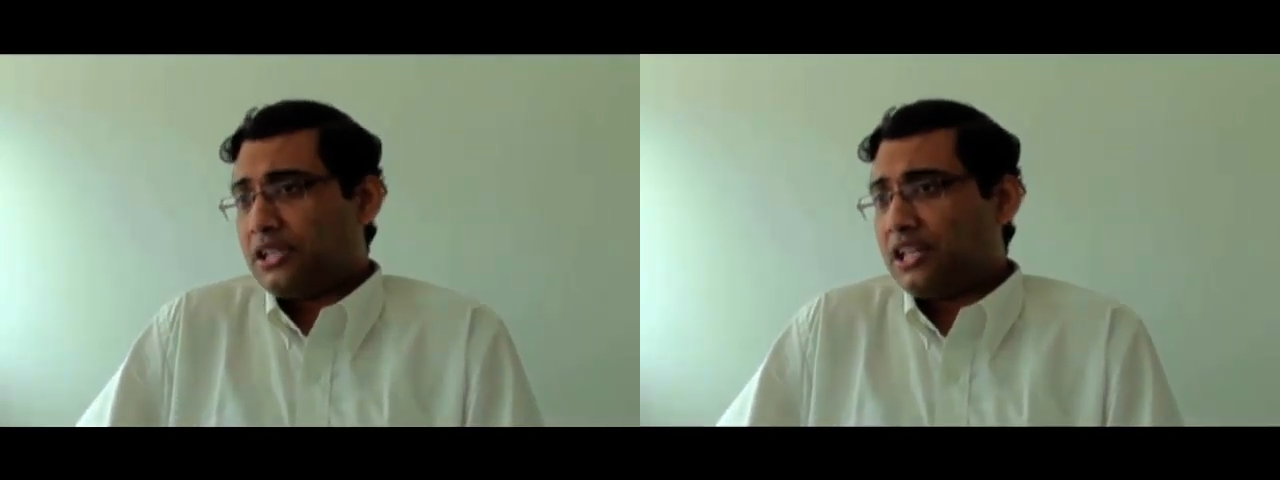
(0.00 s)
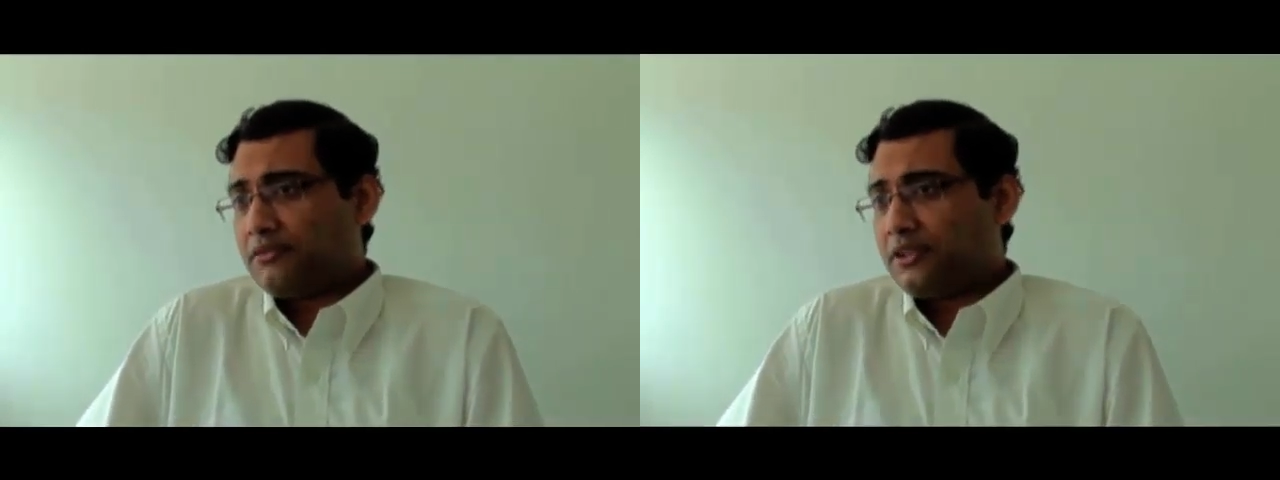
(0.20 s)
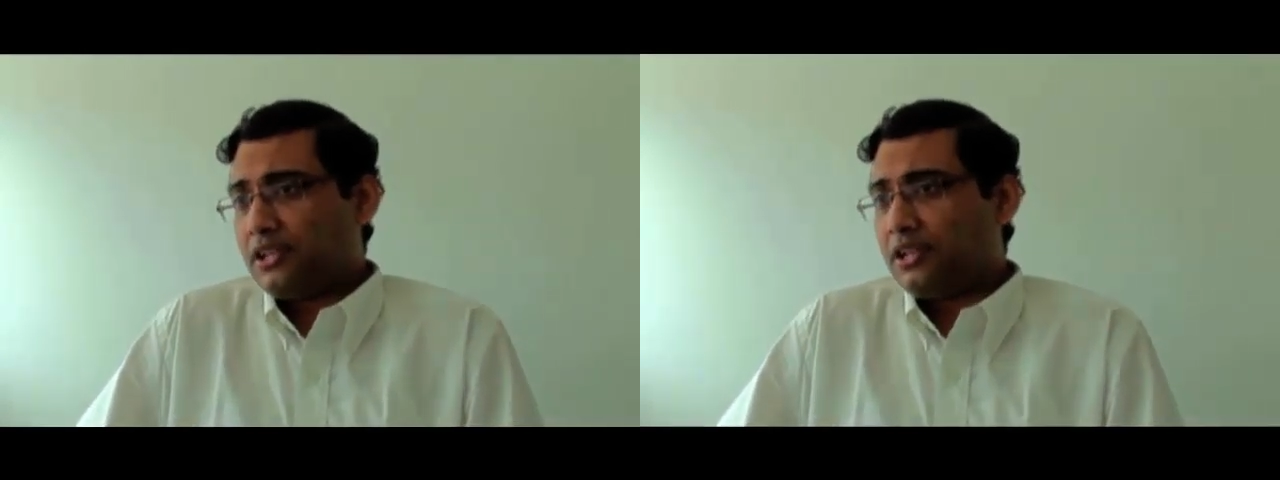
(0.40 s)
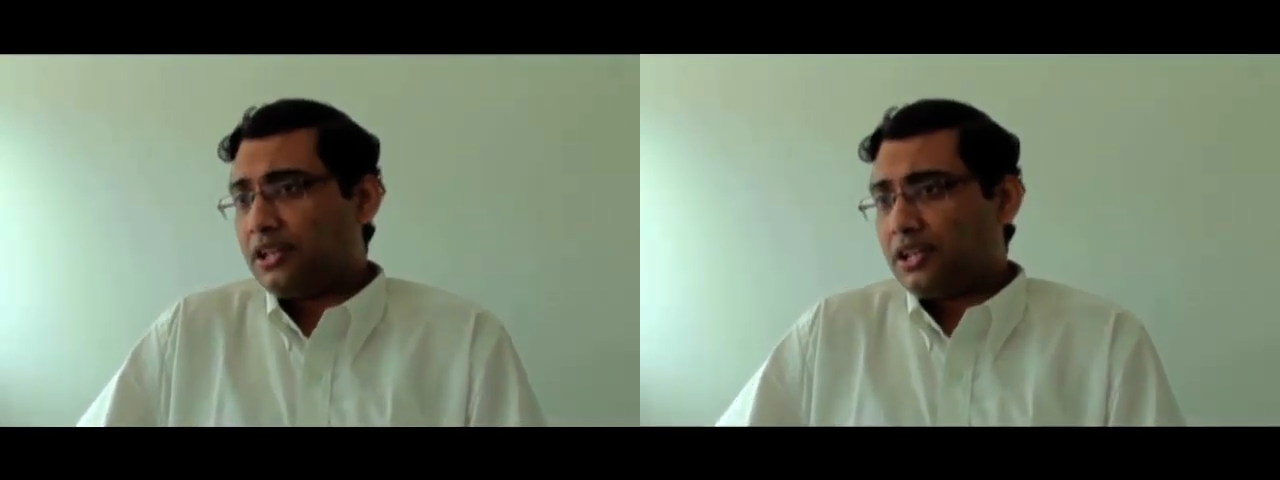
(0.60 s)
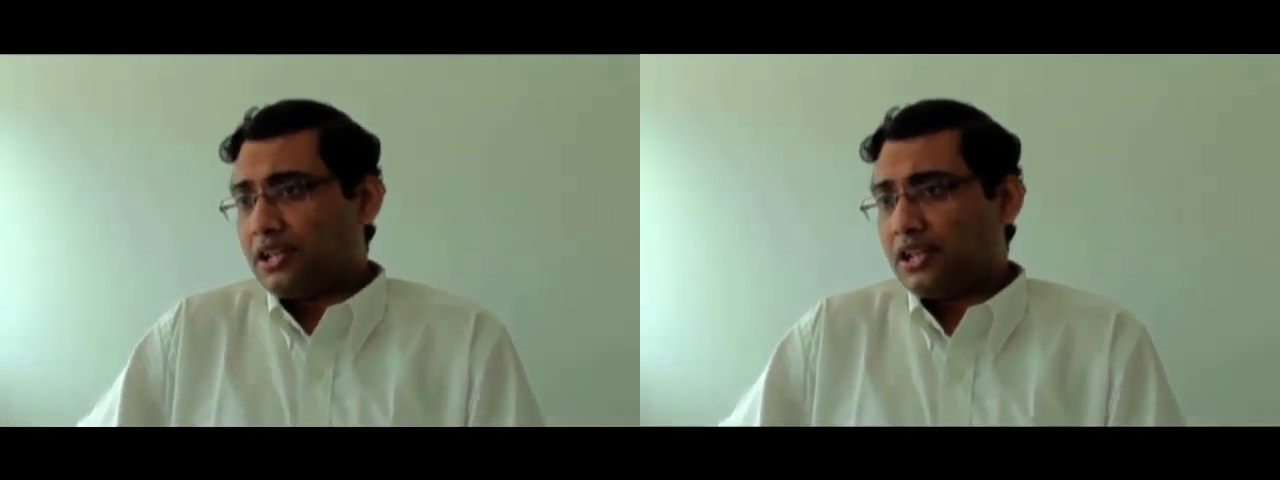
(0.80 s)

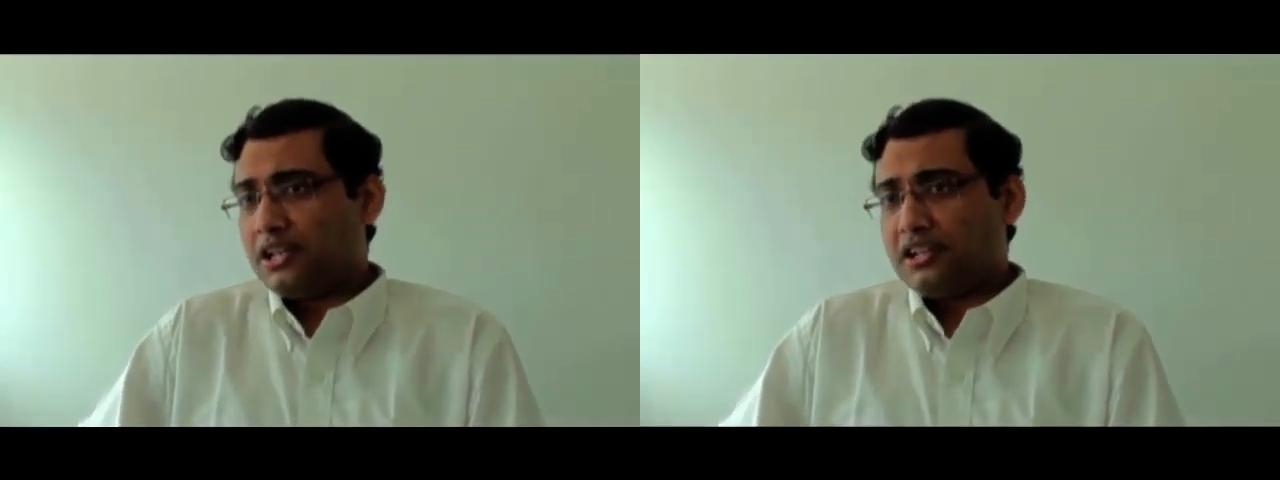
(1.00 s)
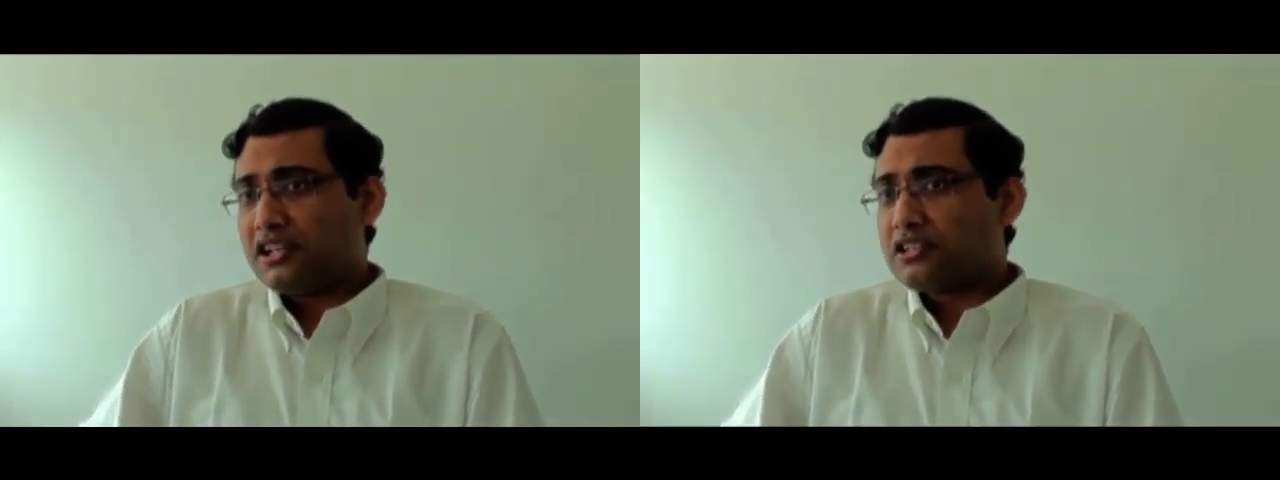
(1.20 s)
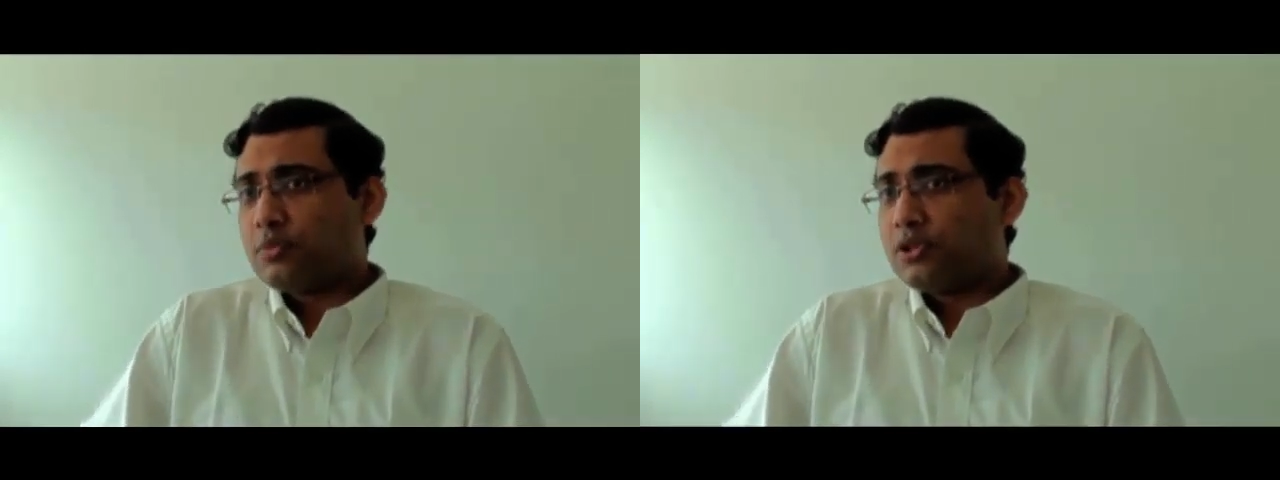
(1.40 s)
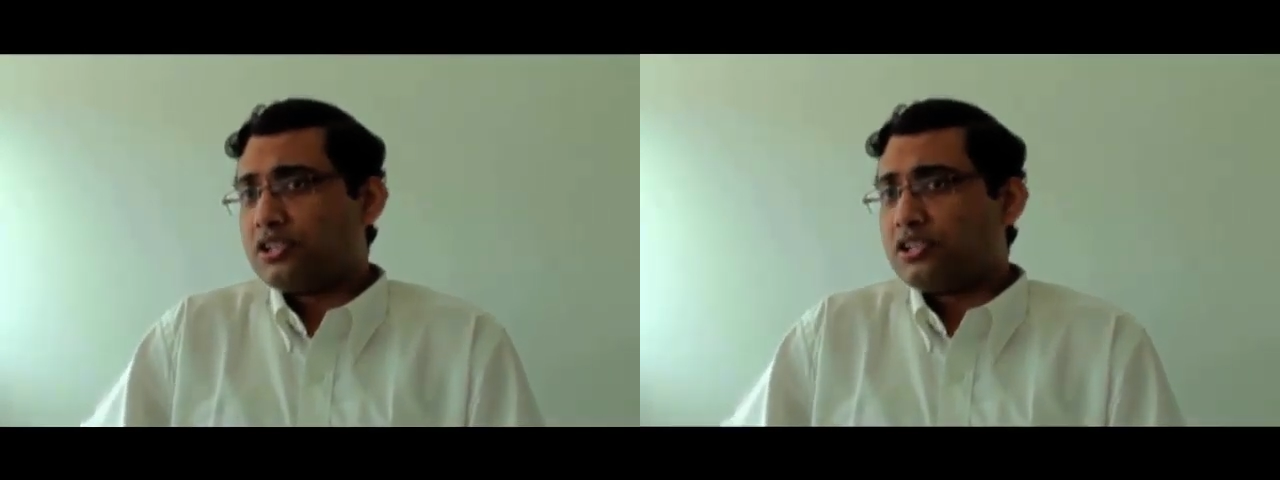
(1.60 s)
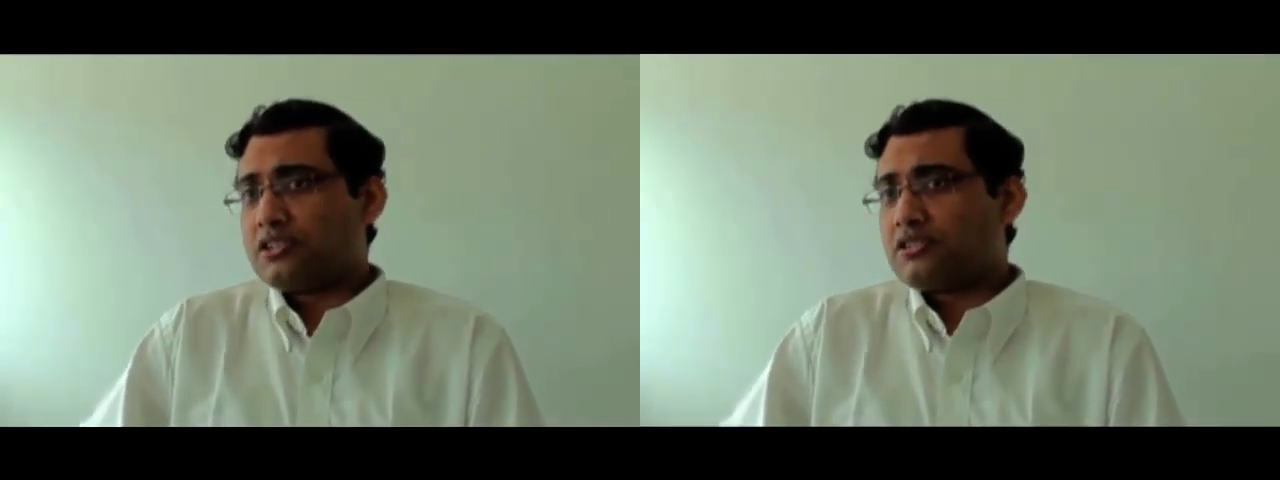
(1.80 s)
DFA expert
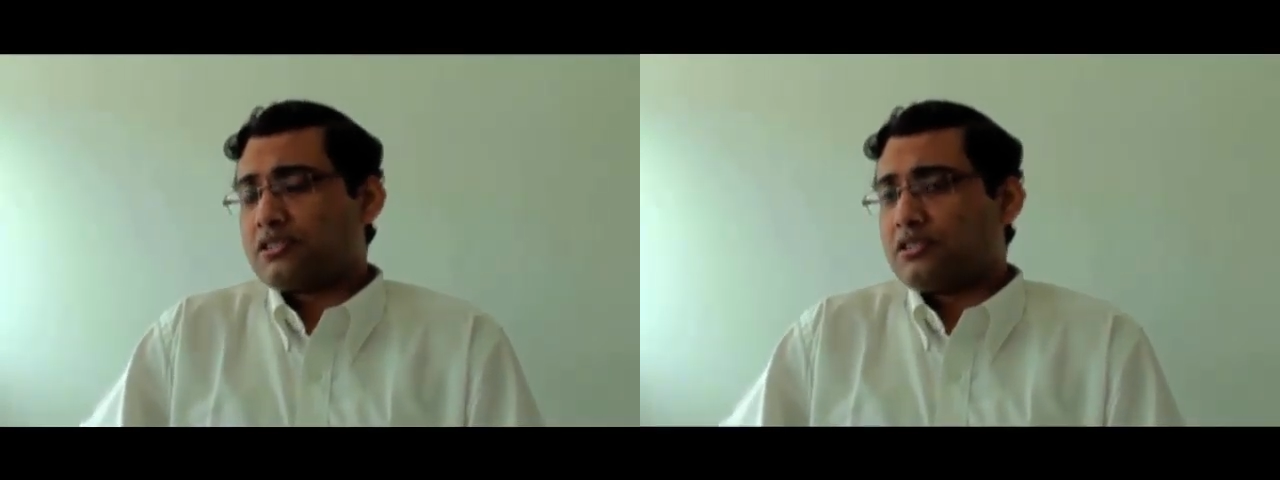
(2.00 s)
just